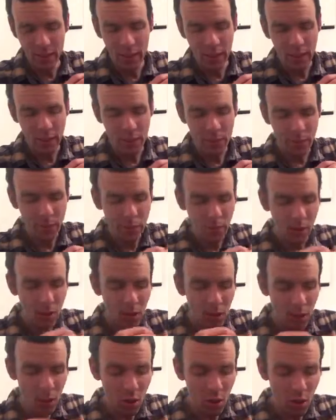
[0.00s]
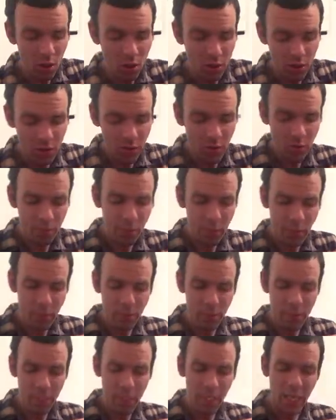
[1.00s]
And if we go along to some kind
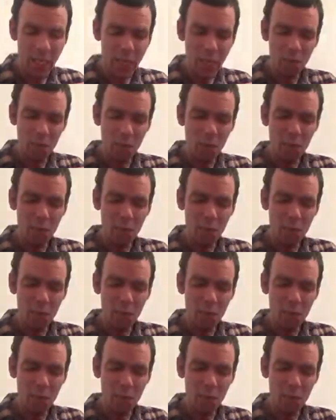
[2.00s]
of mechanical